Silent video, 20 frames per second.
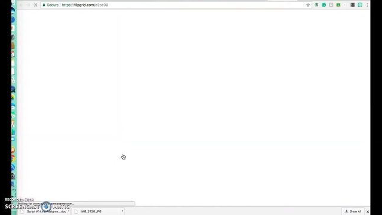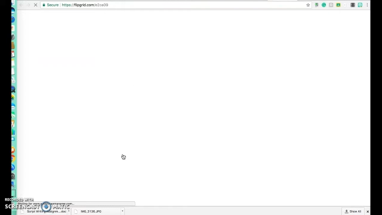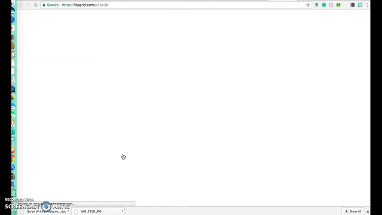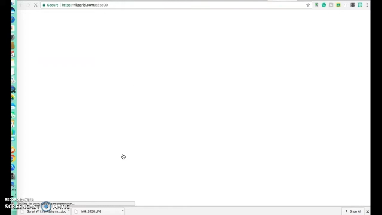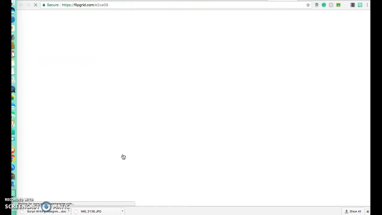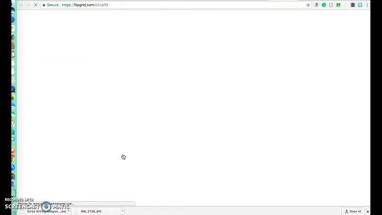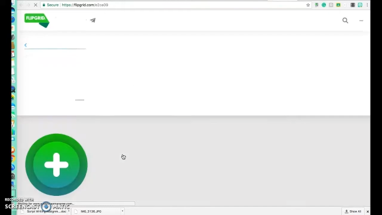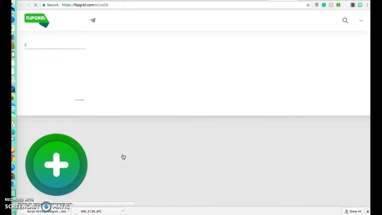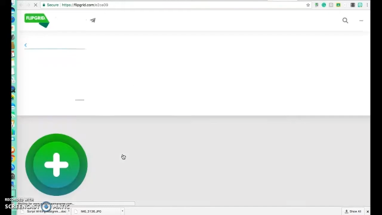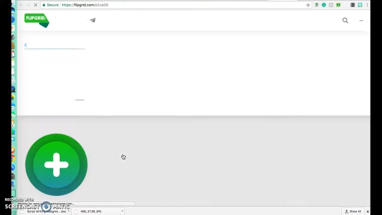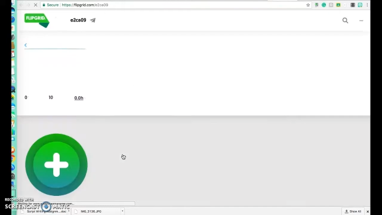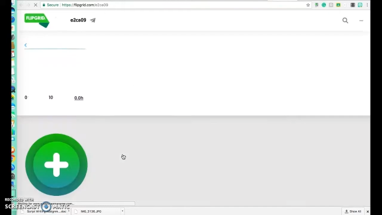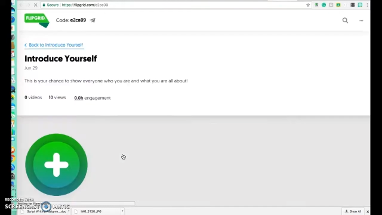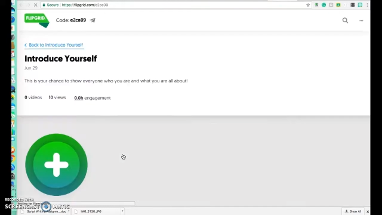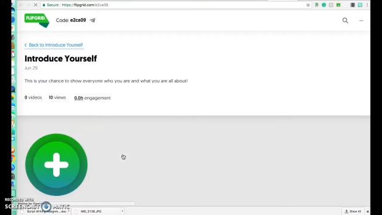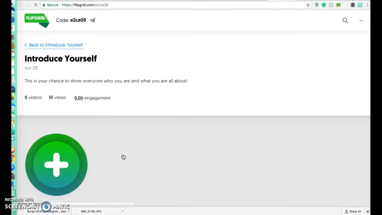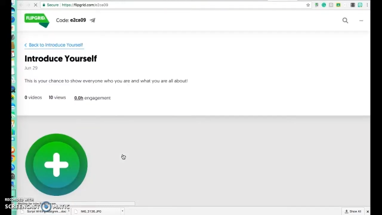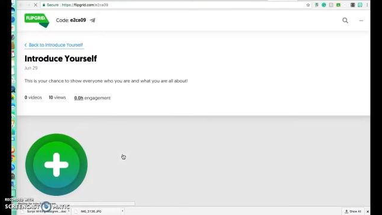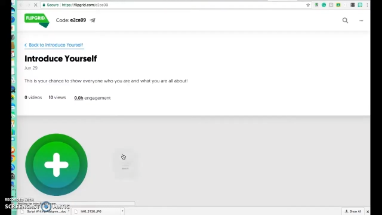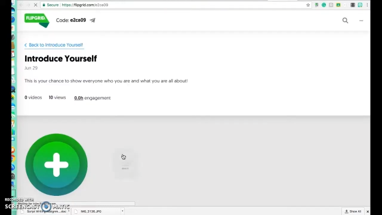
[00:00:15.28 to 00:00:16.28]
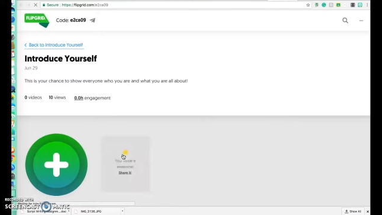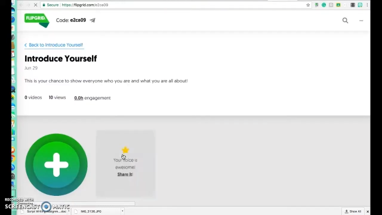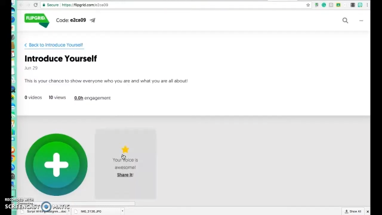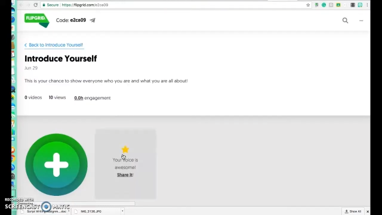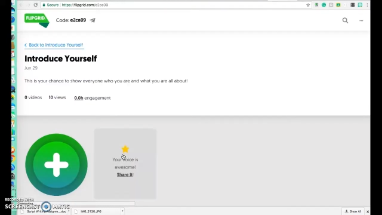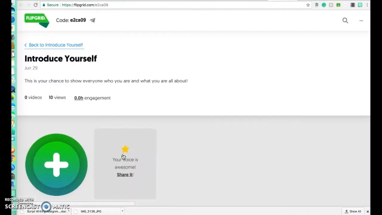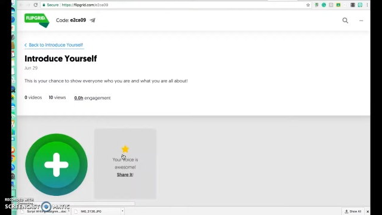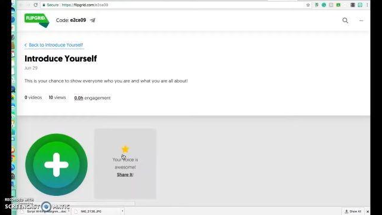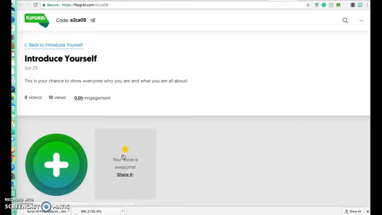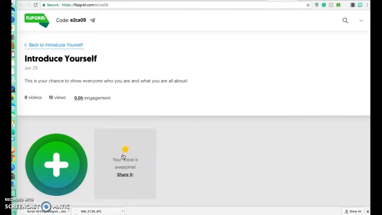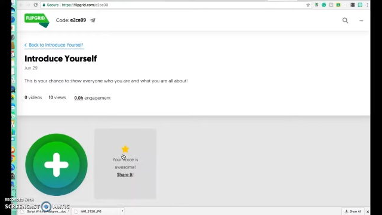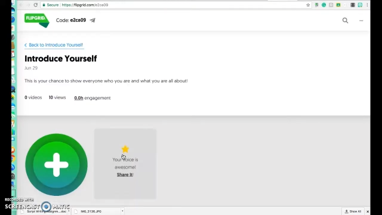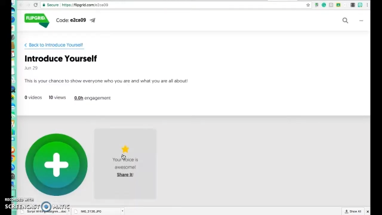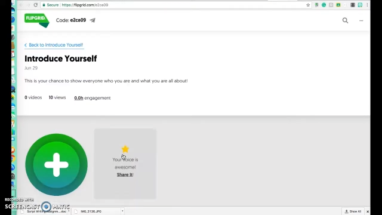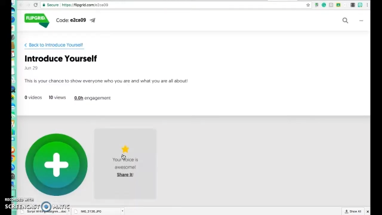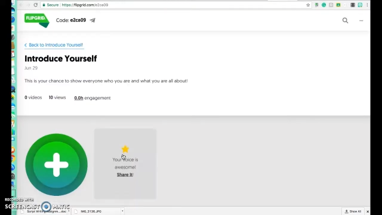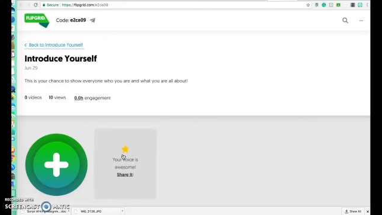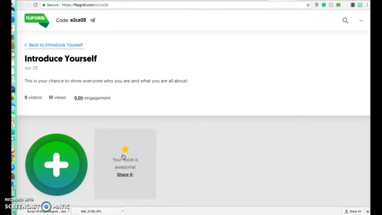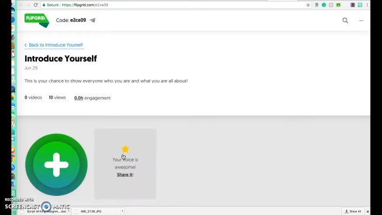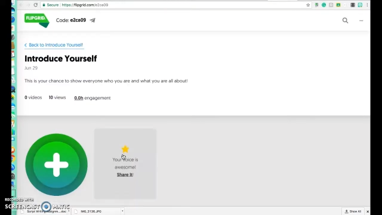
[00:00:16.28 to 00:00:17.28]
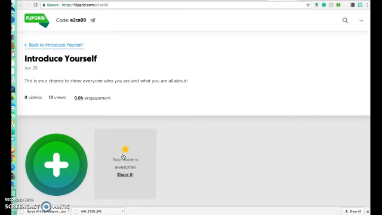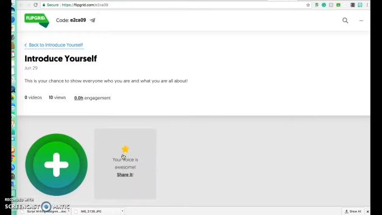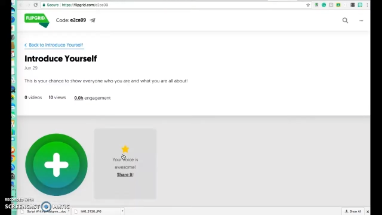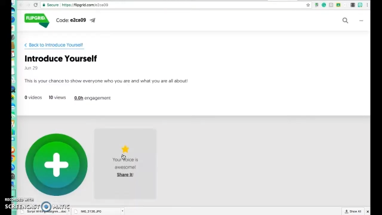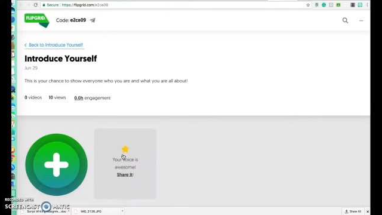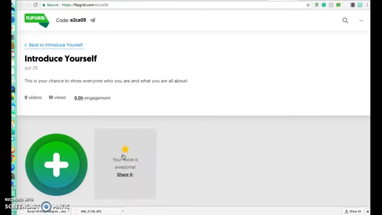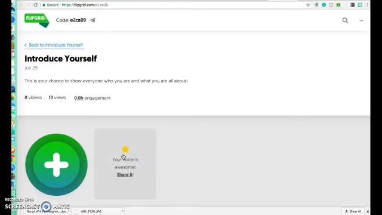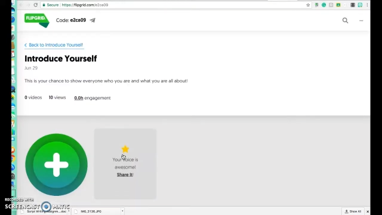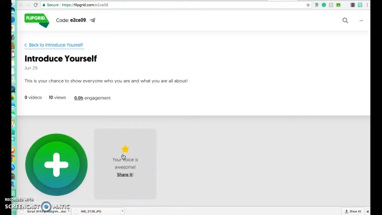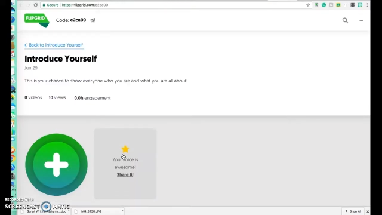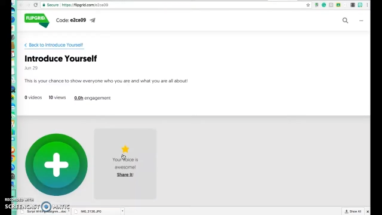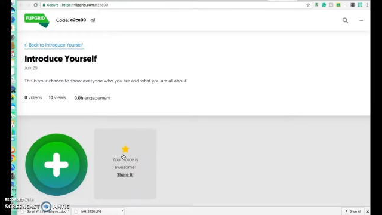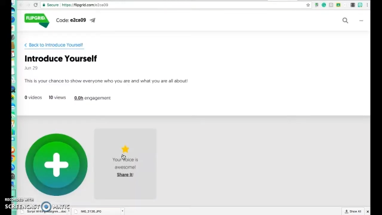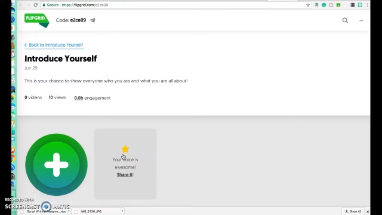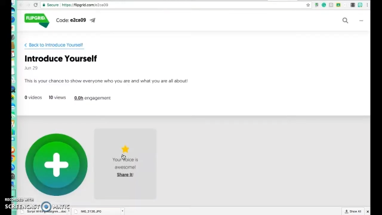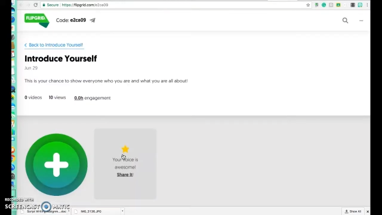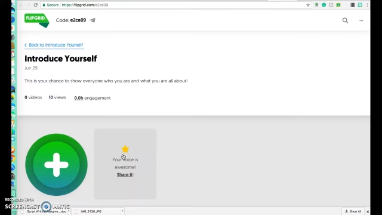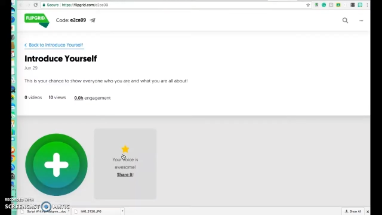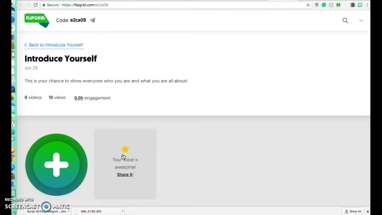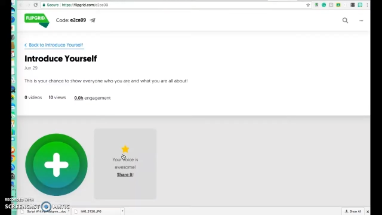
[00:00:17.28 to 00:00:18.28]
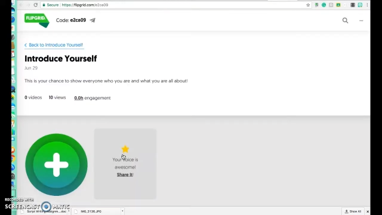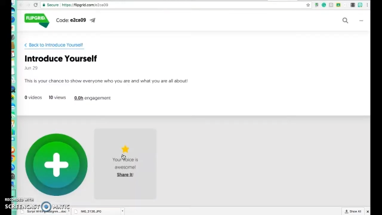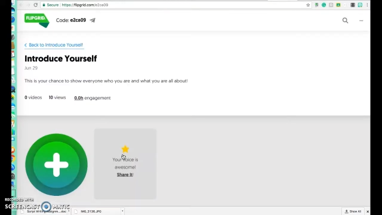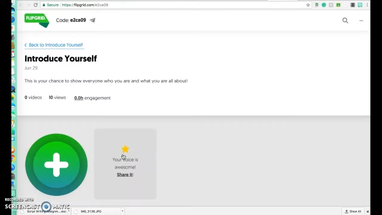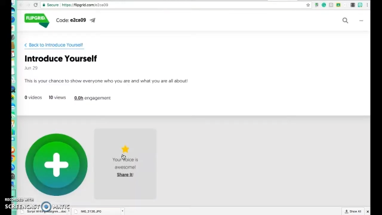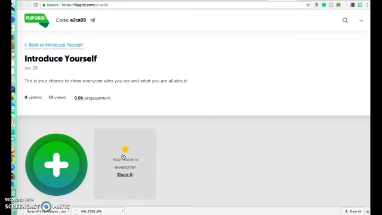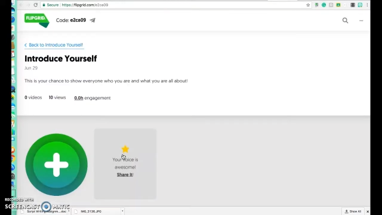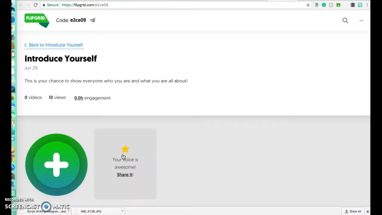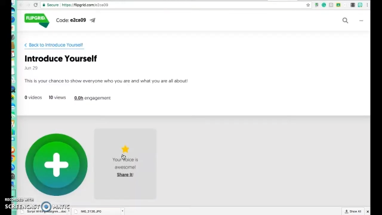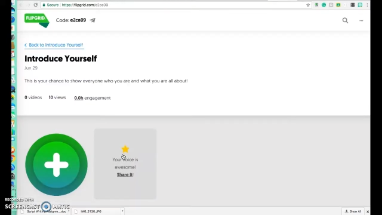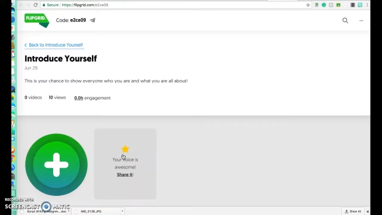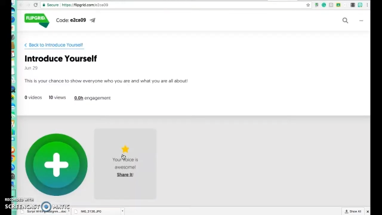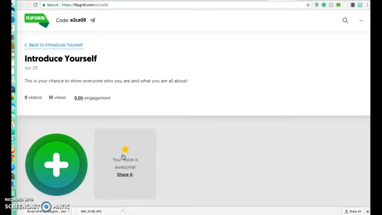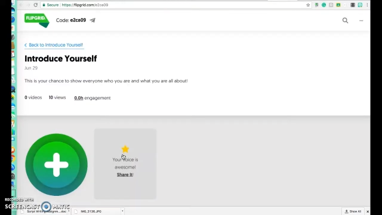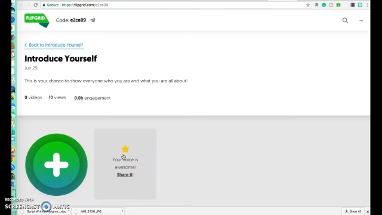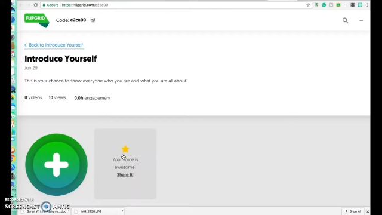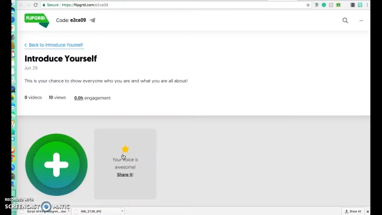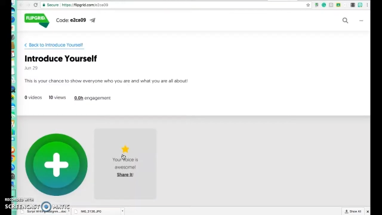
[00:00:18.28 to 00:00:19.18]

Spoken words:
(no speaker visible)